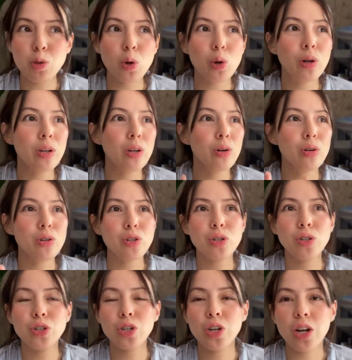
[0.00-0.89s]
or, you know,
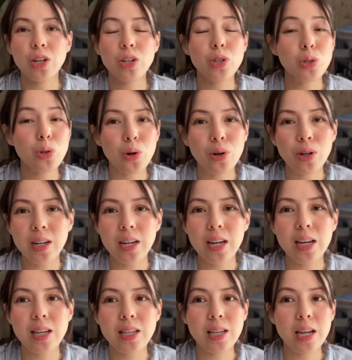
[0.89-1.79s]
just share
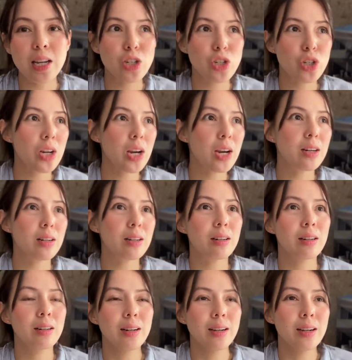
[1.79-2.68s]
stories and
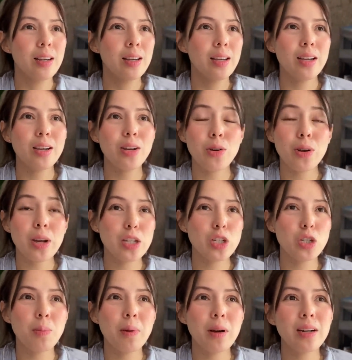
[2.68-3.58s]
share, you know,
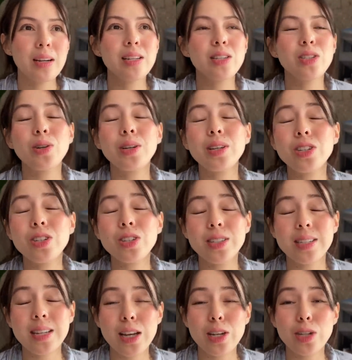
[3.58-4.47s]
experience. So it's
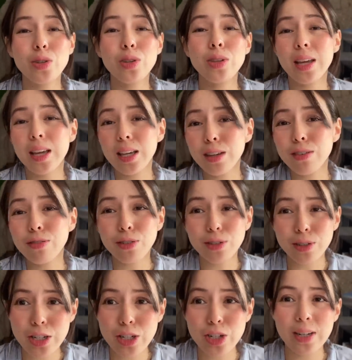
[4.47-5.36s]
just nice. So thank you for
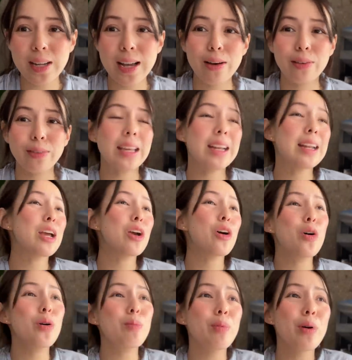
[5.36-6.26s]
reaching out. And I
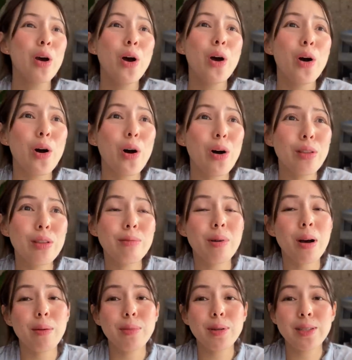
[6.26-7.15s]
hope all the
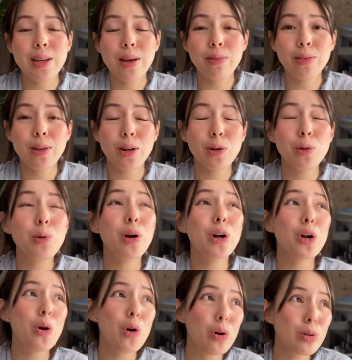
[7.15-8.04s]
mamas out there who
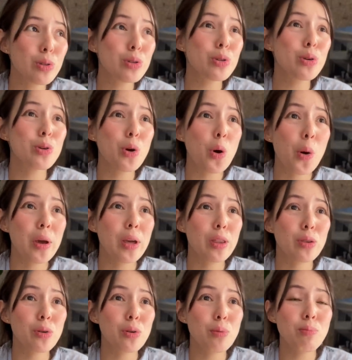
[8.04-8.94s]
are also going
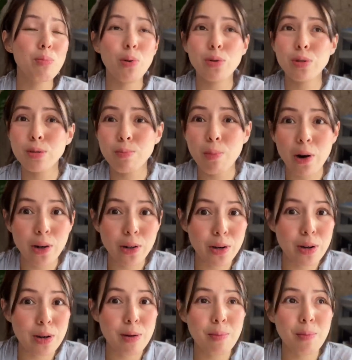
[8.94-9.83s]
through
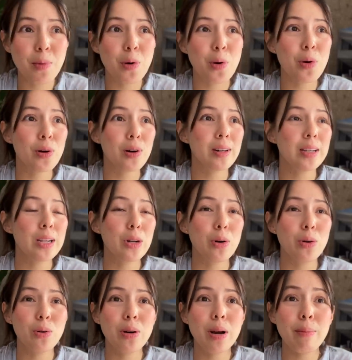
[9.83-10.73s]
postpartum or, you
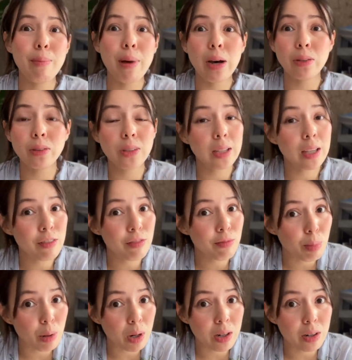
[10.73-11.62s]
know, about to
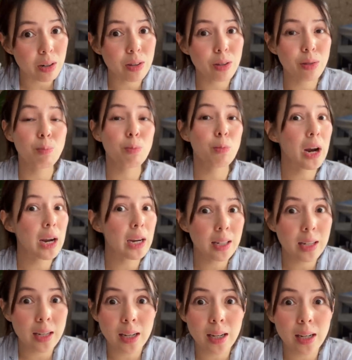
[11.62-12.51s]
give birth,
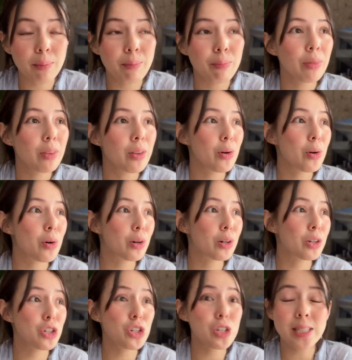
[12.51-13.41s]
pregnant,
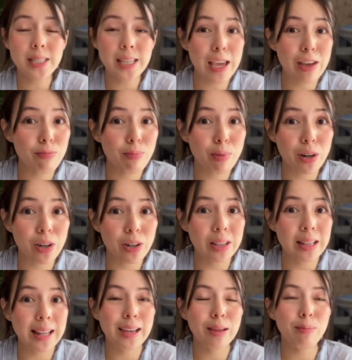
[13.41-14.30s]
or just gave
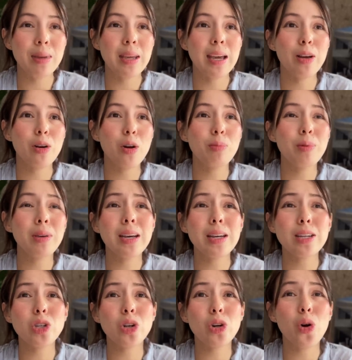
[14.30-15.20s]
birth like me, I hope you
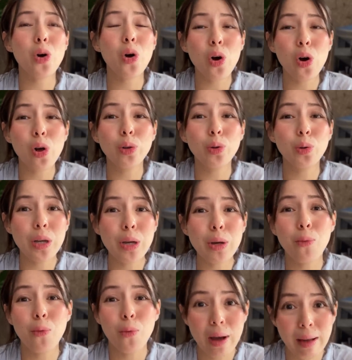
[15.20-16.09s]
guys are all
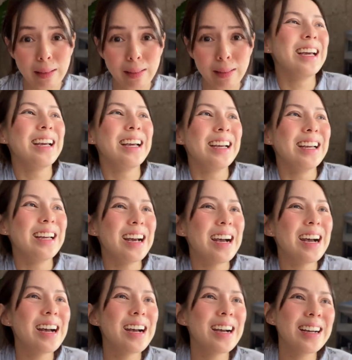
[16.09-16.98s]
doing well.
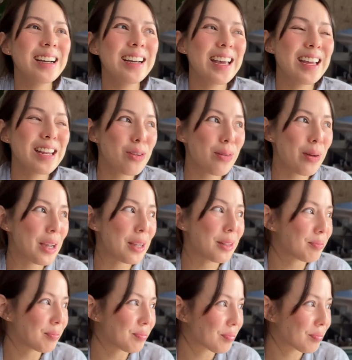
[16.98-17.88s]

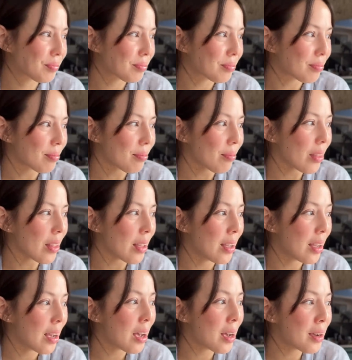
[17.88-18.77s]
Anyway,
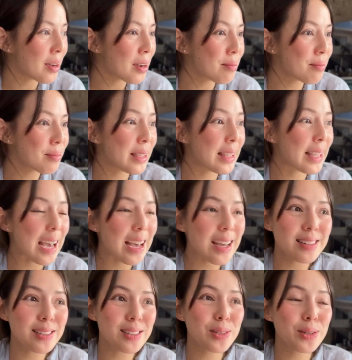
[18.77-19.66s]

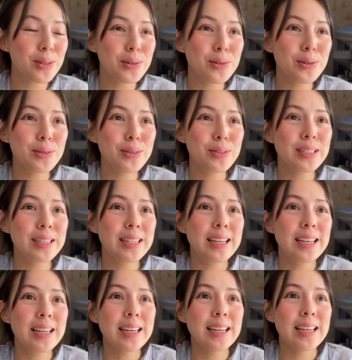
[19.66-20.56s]
so
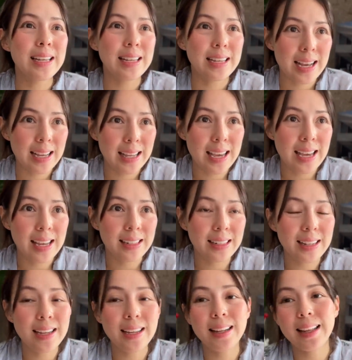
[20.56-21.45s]

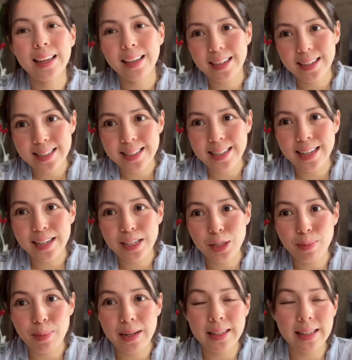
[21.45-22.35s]
again, like I said,
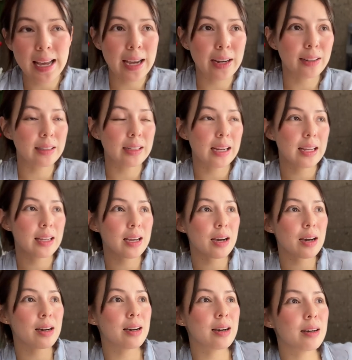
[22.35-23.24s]
it's been tiring.
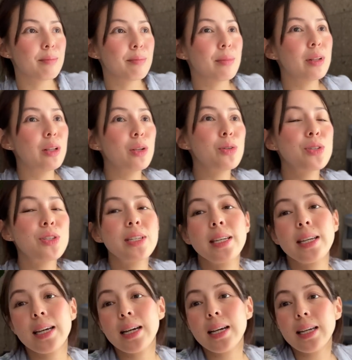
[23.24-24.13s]

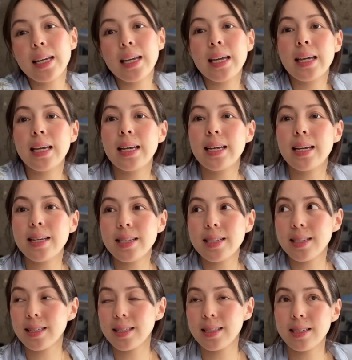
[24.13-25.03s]
Lucia
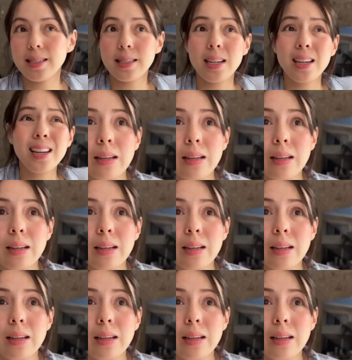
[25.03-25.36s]
is,